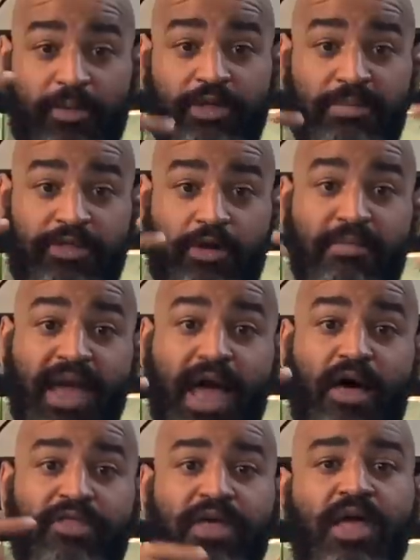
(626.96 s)
them in their
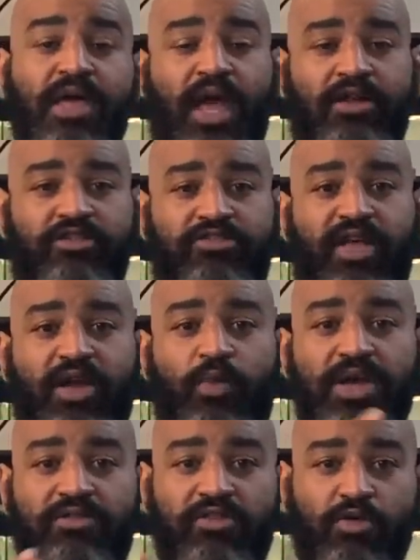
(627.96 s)
mouth, and just like
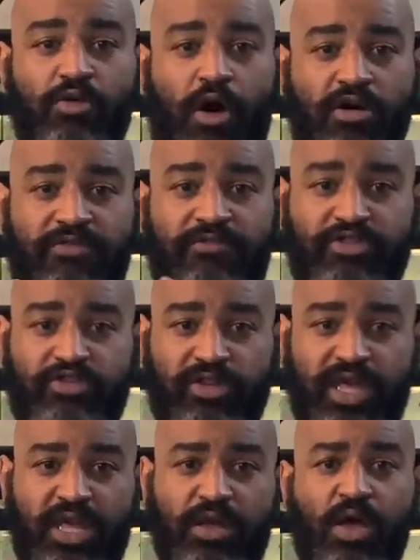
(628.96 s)
we do
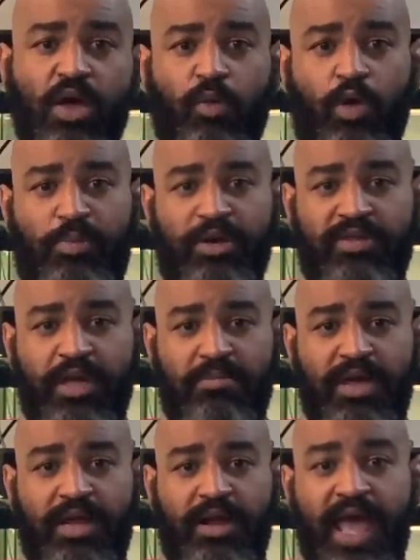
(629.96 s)
artificially, we'll put them
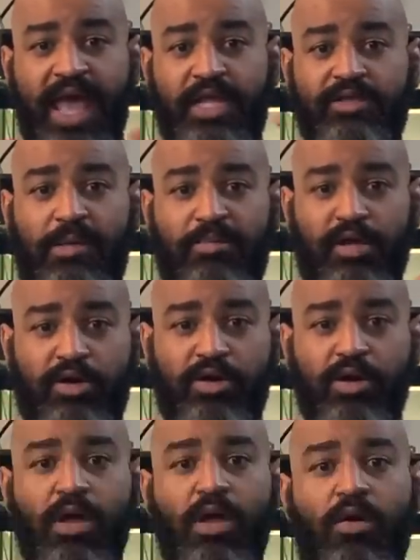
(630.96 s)
in an egg
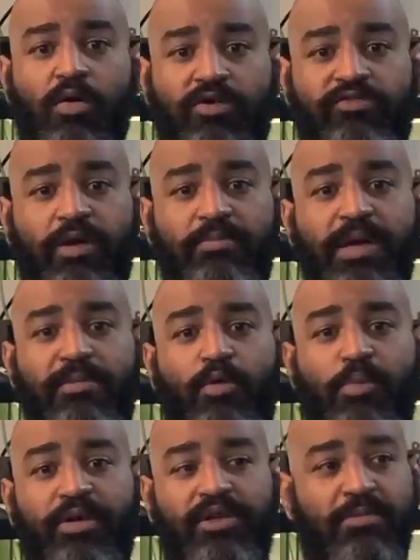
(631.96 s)
tumbler, or some people
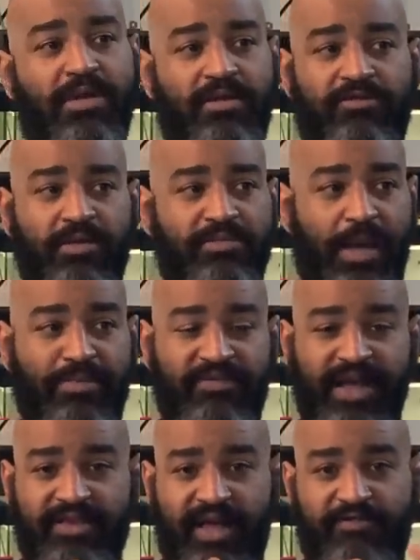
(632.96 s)
will put them in some type of
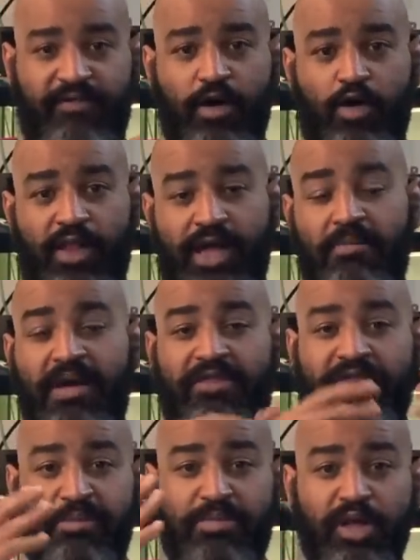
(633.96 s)
antifungal like a
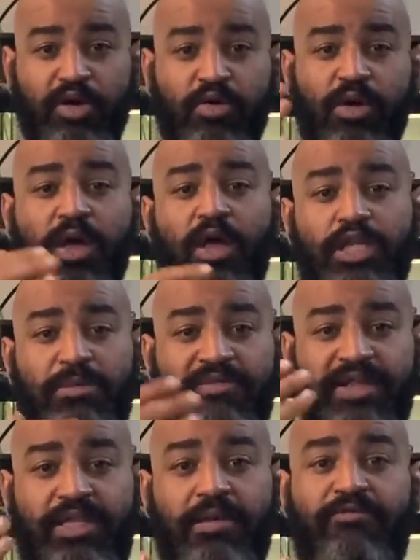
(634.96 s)
methylene blue to
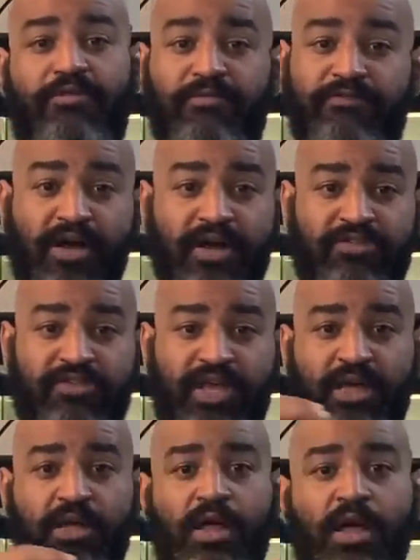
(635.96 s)
prevent them from
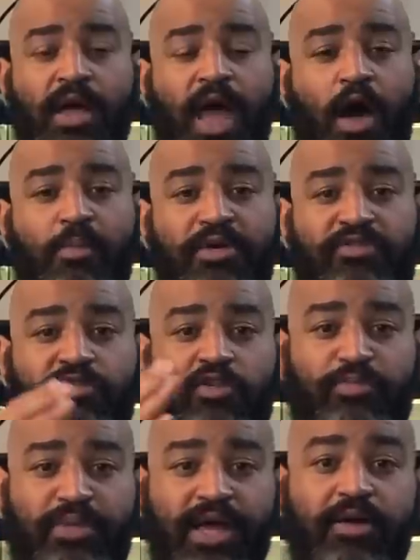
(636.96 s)
fungusing. How
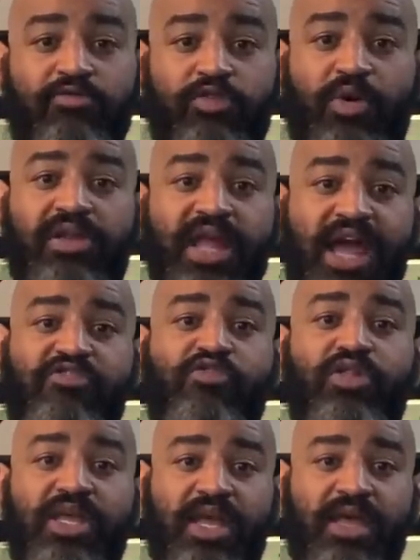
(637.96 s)
Bristlenose Plecos do it
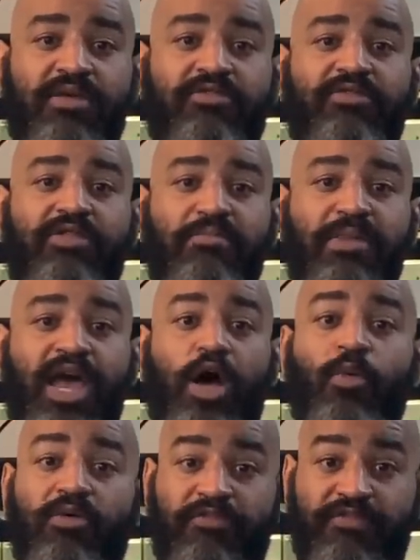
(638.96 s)
naturally is the male
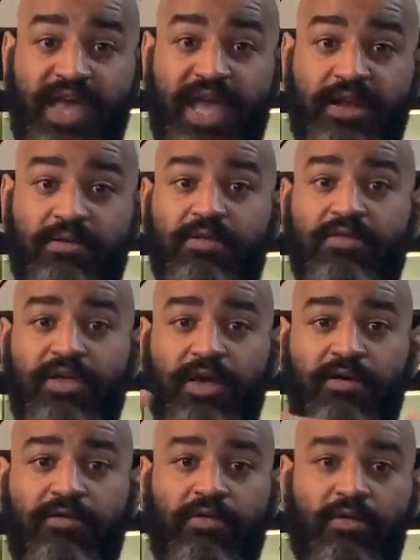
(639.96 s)
will fan
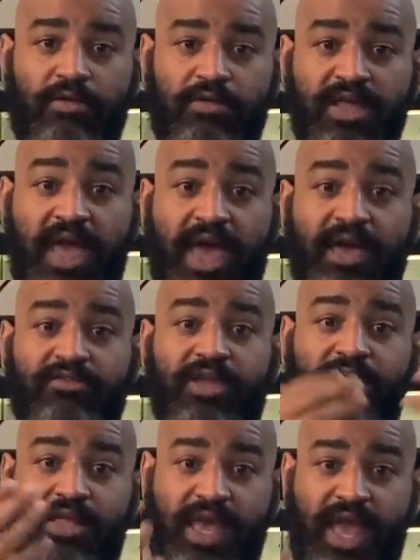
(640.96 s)
the eggs
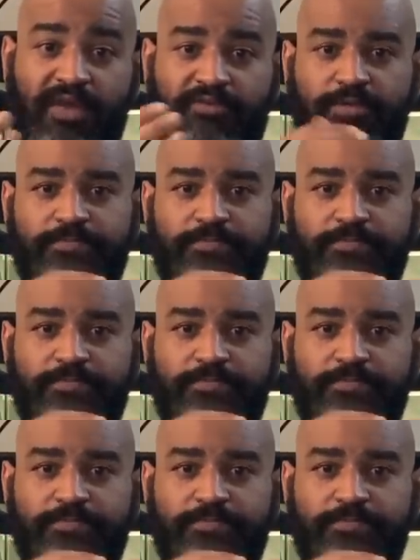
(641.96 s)
in the cave.